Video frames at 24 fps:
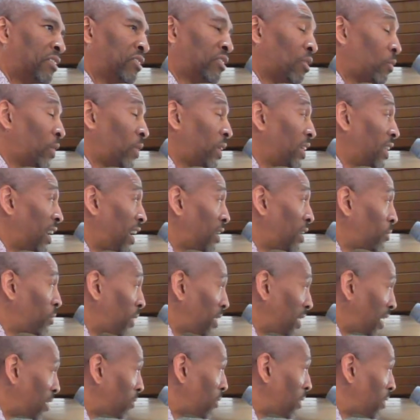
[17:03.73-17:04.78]
So we need
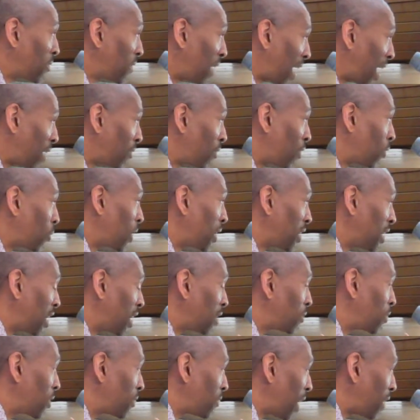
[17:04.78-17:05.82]
we need revival. We
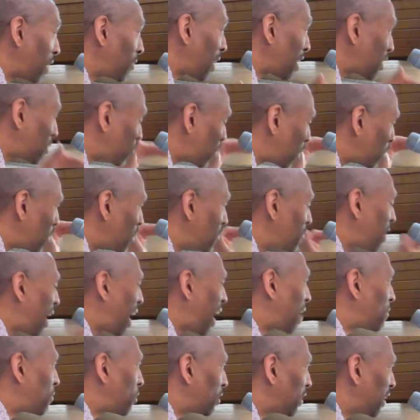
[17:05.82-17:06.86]
need revival. That's what
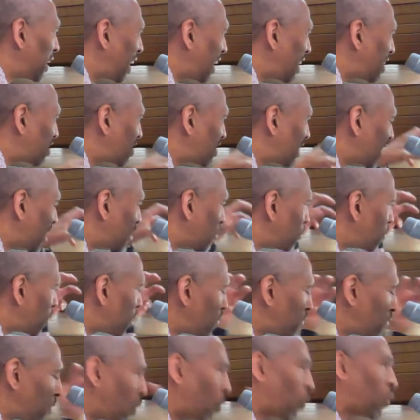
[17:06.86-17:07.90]
revival is to get
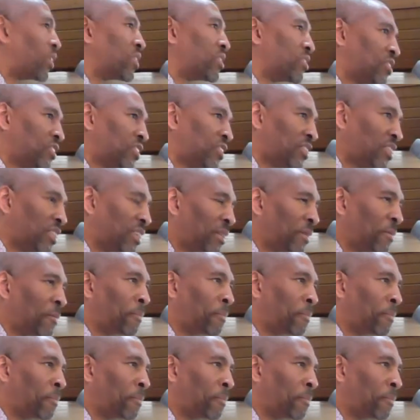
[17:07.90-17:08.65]
refocused.